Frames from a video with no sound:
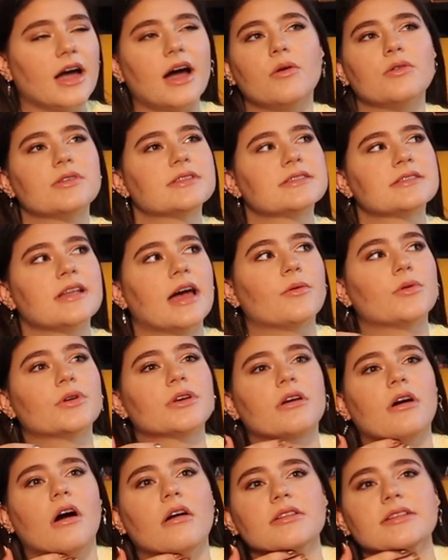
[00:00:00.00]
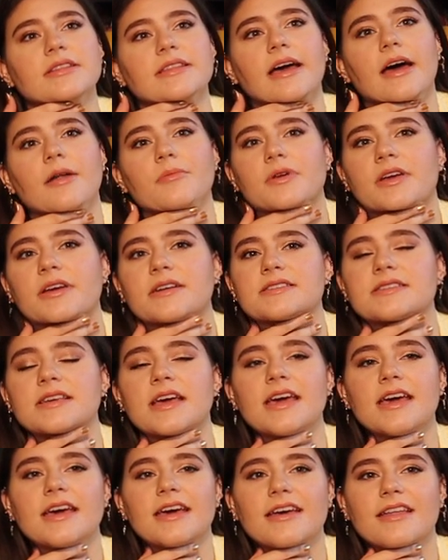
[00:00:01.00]
I wouldn't call it that because
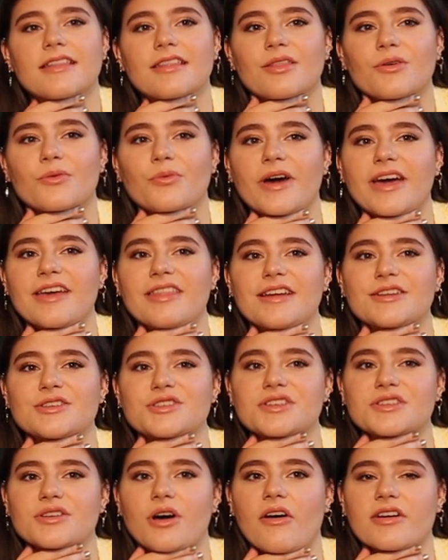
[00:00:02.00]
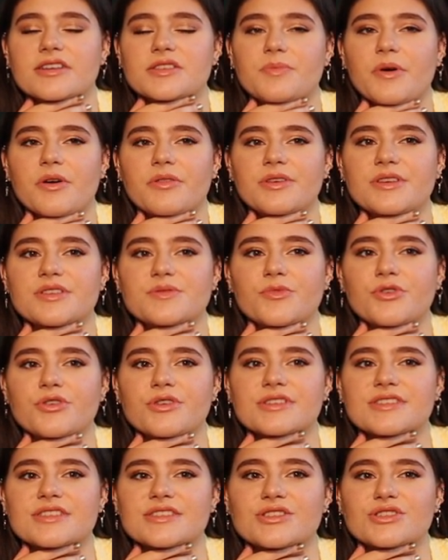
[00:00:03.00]
the way that she talks about these
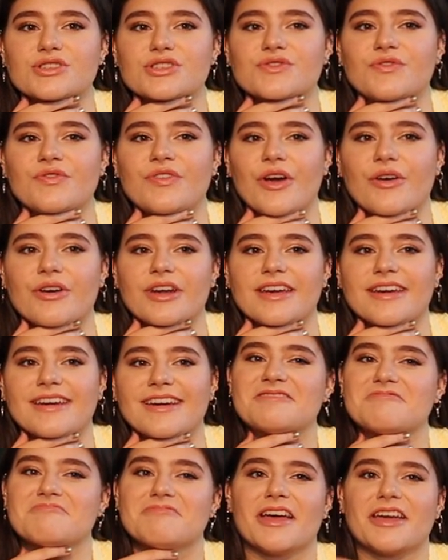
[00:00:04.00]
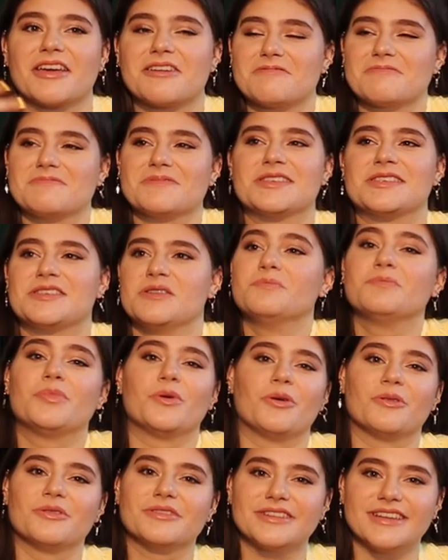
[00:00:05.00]
murders is just very like
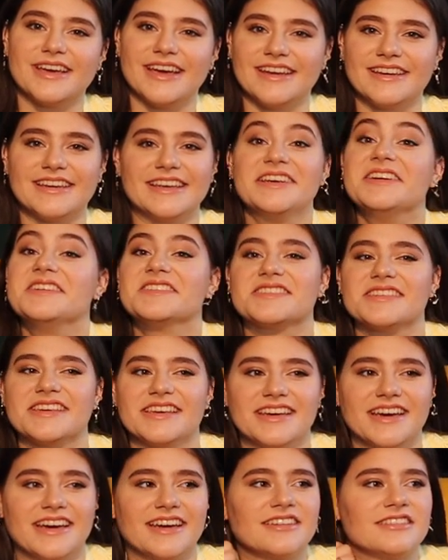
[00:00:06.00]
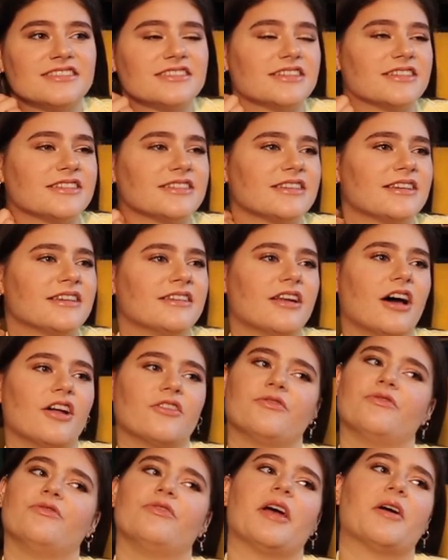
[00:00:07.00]
simple and easy and
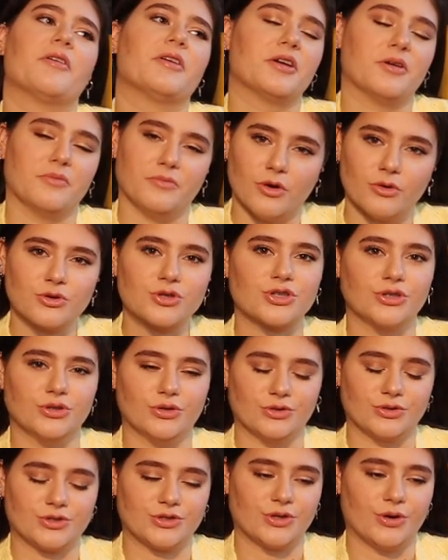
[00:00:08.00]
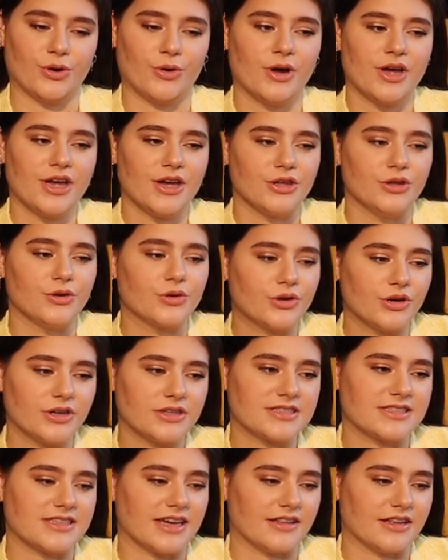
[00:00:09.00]
not very emotional, so you
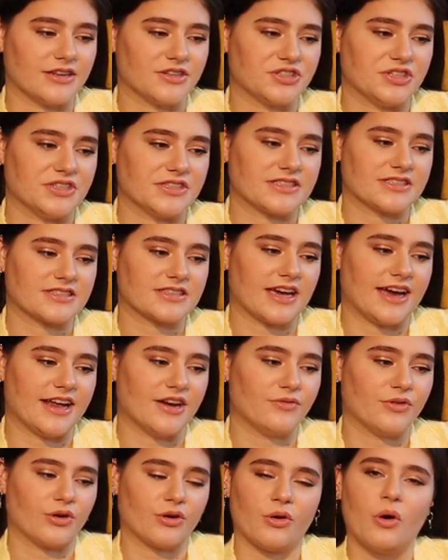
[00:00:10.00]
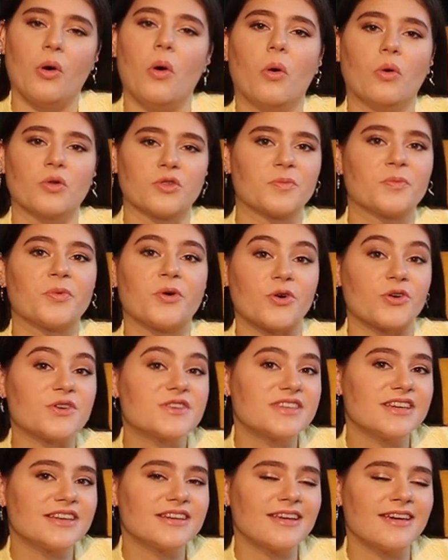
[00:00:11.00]
could say that she's kind of a cold
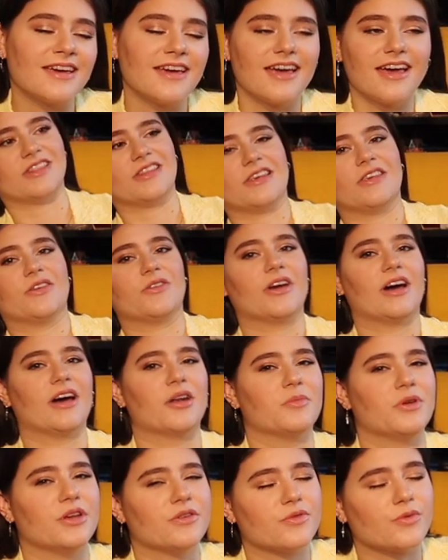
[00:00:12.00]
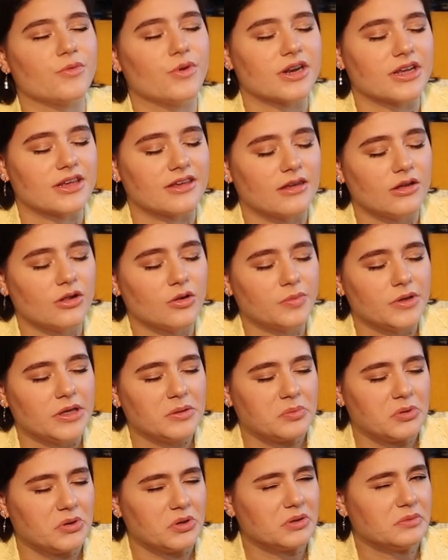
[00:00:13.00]
person. I think you gotta be if you want to kill
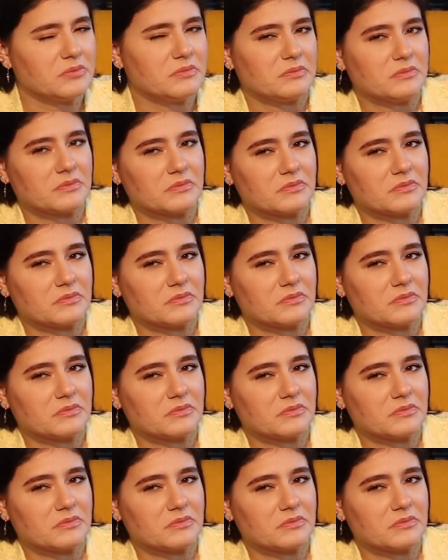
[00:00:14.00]
people.